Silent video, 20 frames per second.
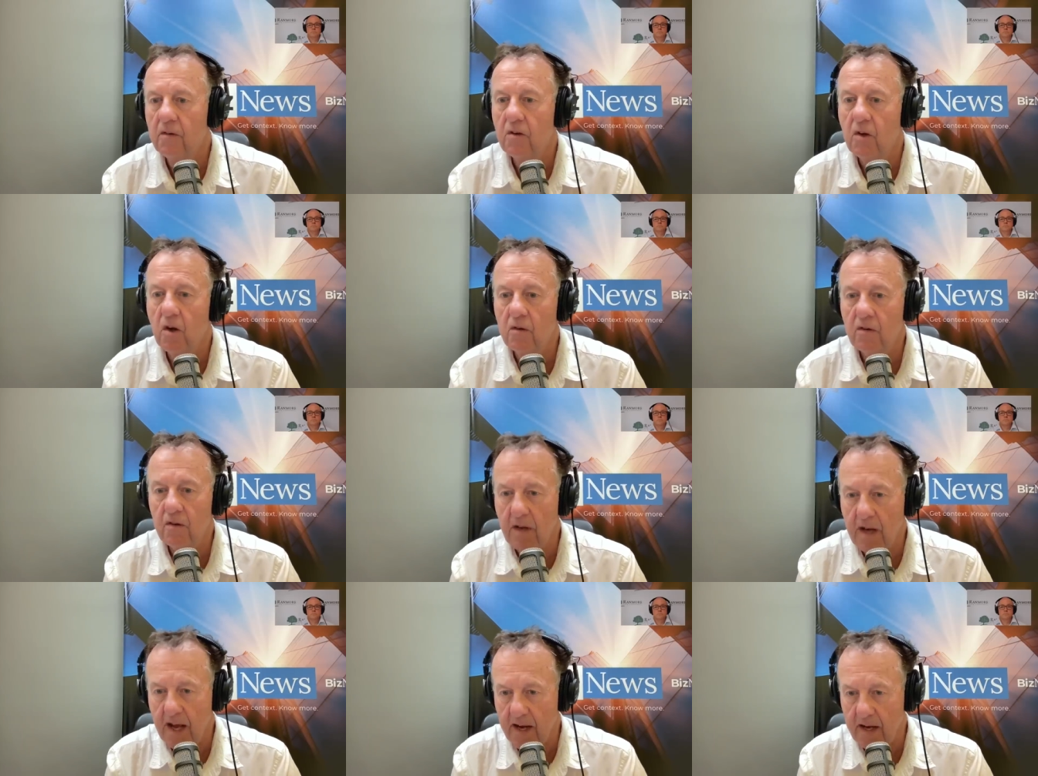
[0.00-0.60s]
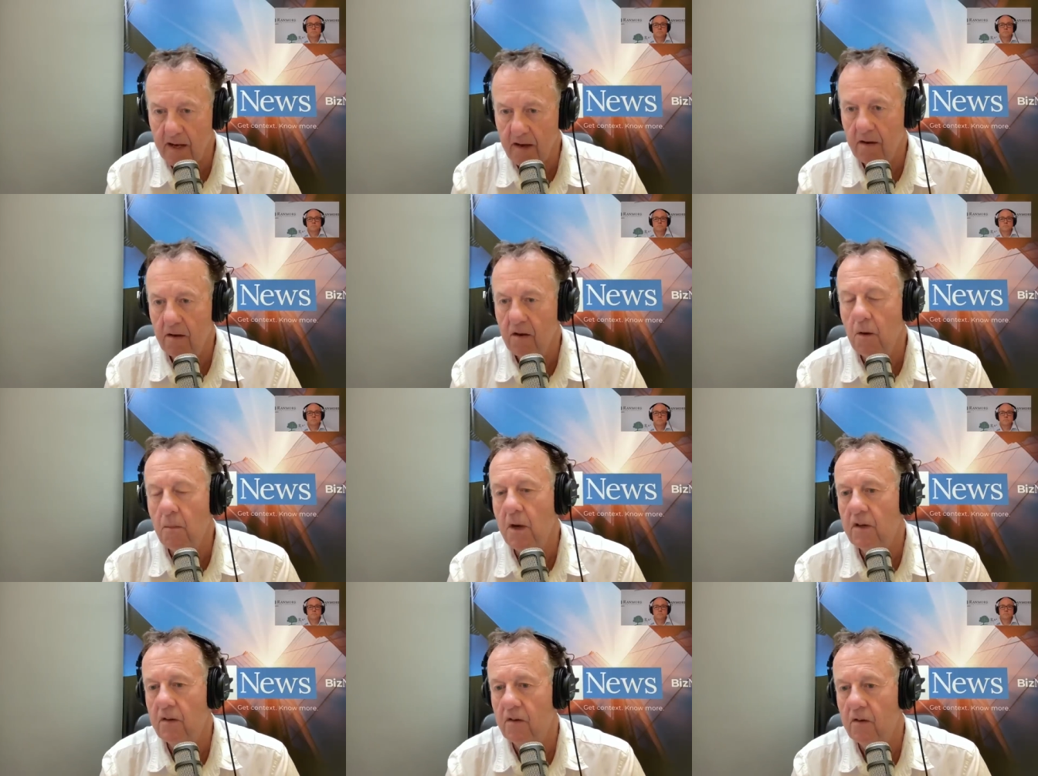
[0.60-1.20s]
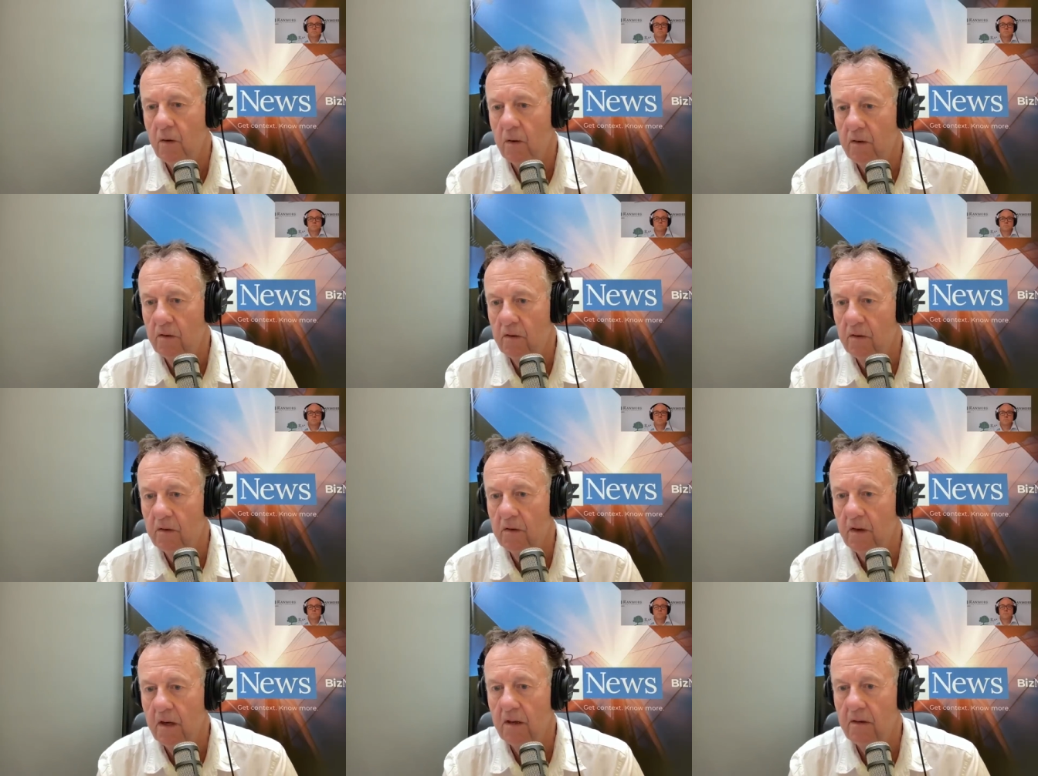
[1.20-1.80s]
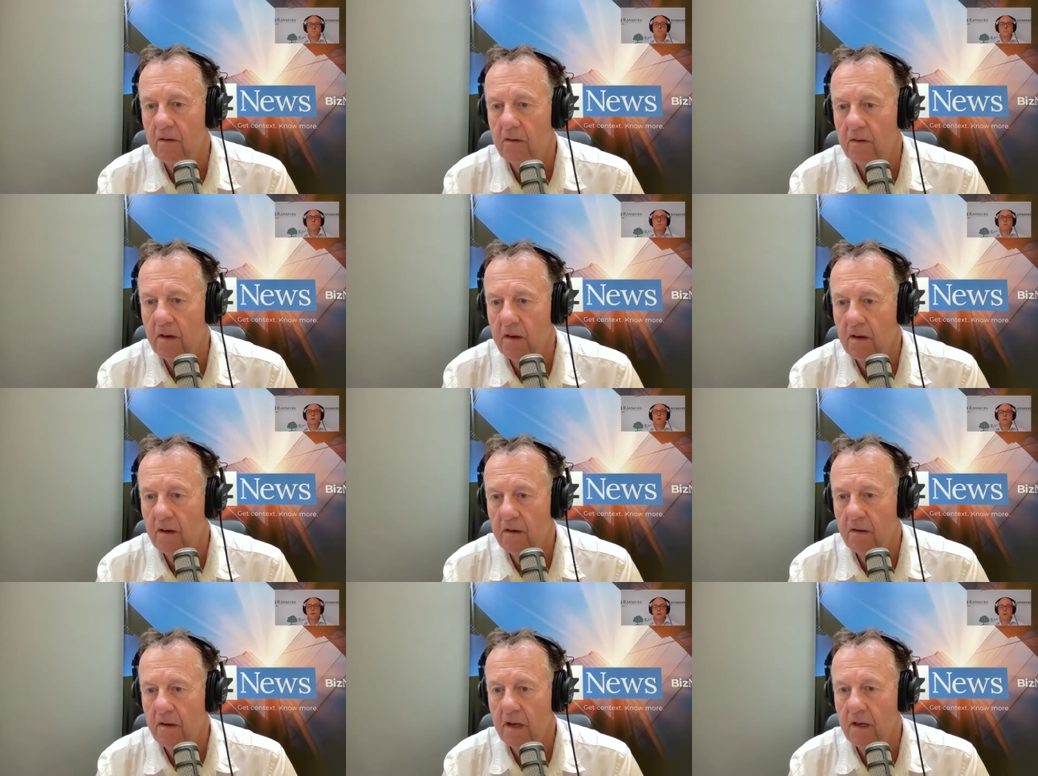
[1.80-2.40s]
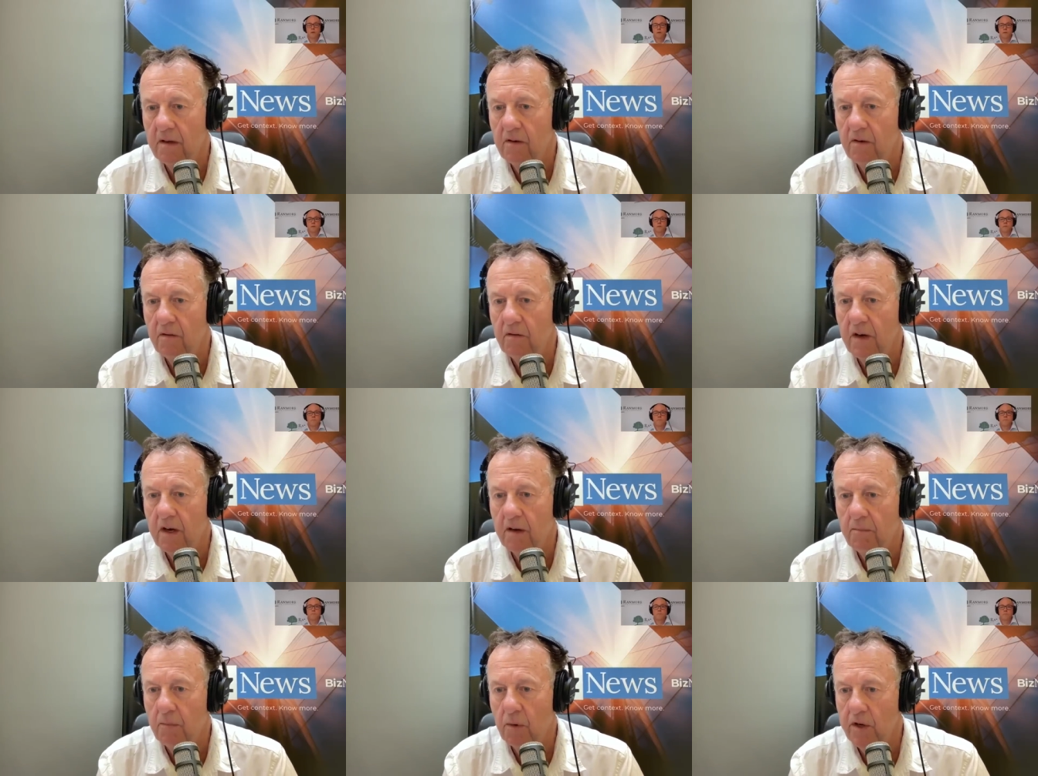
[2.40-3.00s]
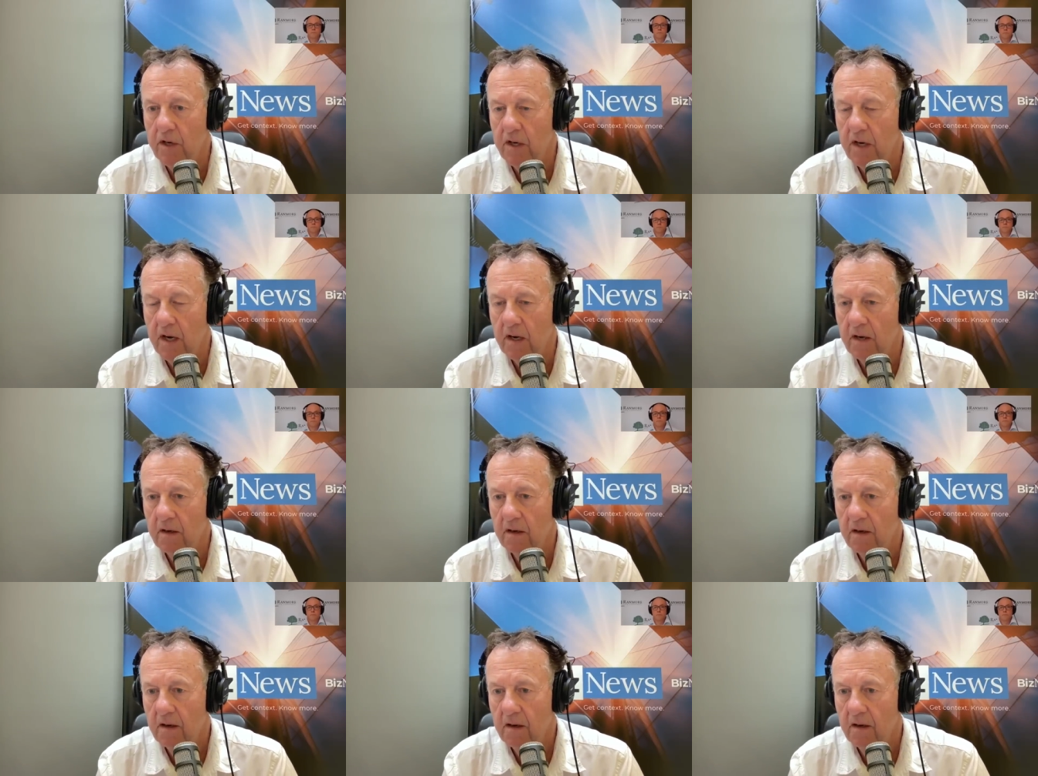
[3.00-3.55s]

stocks like Komatsu, as as uh, as you've now pointed out.